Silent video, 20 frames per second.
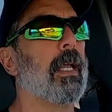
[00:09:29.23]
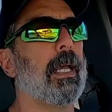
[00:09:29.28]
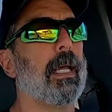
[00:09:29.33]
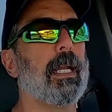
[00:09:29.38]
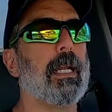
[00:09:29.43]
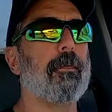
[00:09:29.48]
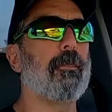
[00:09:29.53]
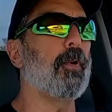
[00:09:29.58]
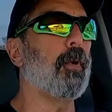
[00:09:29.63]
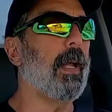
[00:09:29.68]

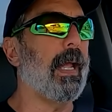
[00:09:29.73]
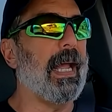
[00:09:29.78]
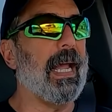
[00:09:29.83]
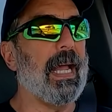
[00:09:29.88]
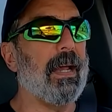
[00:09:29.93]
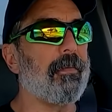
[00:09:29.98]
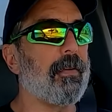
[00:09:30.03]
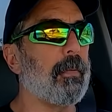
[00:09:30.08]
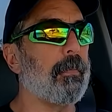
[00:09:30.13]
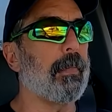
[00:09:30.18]
And if you
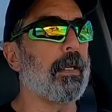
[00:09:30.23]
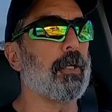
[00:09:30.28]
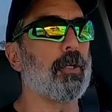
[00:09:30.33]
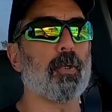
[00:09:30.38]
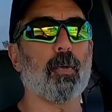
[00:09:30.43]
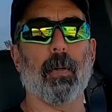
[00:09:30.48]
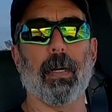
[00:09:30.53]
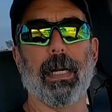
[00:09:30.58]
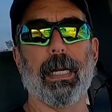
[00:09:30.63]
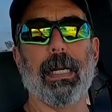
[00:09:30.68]
haven't been
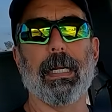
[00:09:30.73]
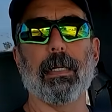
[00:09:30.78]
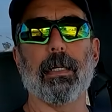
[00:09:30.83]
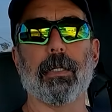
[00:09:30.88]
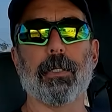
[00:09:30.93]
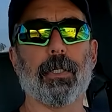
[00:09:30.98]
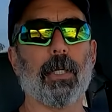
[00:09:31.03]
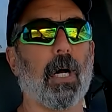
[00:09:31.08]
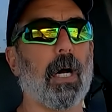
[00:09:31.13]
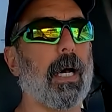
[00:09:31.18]
trained
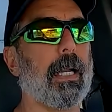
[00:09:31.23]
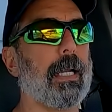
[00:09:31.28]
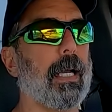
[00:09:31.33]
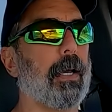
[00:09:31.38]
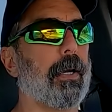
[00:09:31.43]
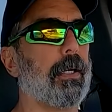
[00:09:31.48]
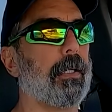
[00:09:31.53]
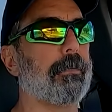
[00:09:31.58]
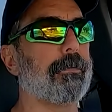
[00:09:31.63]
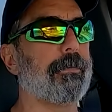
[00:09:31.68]
and taught
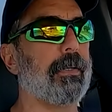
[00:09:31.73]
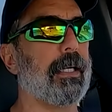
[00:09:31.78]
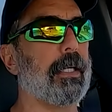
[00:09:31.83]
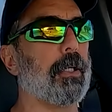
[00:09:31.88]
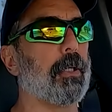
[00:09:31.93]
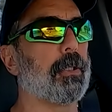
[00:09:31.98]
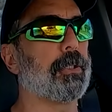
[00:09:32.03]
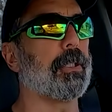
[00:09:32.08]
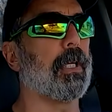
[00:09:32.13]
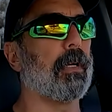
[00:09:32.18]
how to defend
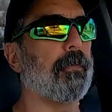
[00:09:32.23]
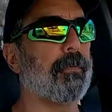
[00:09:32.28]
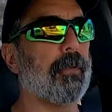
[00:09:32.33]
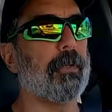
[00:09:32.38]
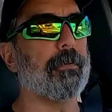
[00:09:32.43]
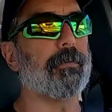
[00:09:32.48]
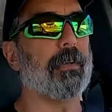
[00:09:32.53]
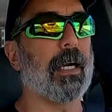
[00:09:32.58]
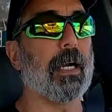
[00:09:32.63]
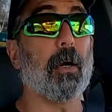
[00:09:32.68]
yourself with
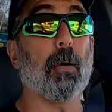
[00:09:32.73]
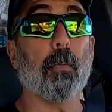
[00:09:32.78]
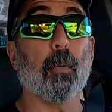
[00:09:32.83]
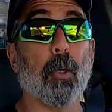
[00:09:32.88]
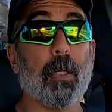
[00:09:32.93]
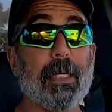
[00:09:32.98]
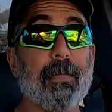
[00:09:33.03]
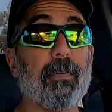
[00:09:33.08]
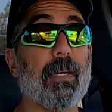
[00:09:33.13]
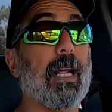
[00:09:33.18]
a firearm
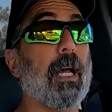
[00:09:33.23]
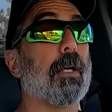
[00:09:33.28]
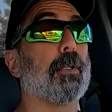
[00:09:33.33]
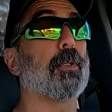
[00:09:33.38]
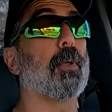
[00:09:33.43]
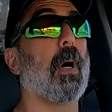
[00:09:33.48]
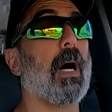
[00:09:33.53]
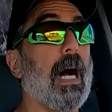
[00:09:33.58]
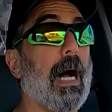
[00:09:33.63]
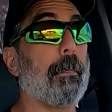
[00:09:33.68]
or even how
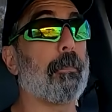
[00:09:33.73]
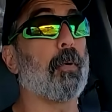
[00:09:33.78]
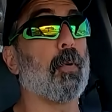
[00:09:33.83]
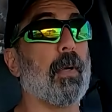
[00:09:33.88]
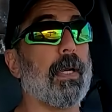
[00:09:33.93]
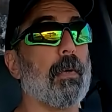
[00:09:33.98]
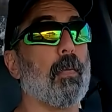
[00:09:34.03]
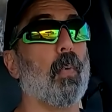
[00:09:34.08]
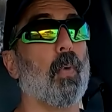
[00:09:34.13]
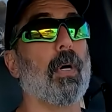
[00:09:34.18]
to
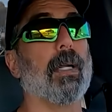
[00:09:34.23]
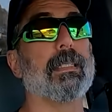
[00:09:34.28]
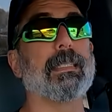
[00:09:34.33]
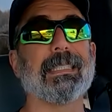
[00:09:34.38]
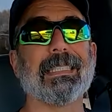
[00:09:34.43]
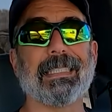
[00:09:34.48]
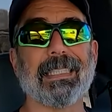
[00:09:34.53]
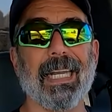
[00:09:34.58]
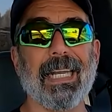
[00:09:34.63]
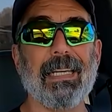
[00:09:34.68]
operate one
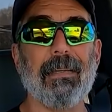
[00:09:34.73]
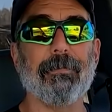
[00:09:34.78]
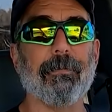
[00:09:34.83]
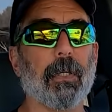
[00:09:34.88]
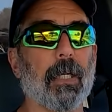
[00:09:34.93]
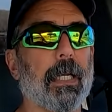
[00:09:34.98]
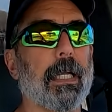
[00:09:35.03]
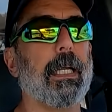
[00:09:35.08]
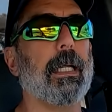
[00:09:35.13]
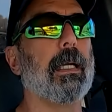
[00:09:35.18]

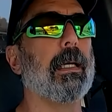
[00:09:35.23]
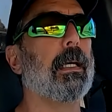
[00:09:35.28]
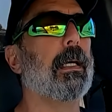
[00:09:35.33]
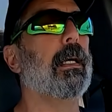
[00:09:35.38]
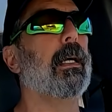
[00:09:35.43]
safely,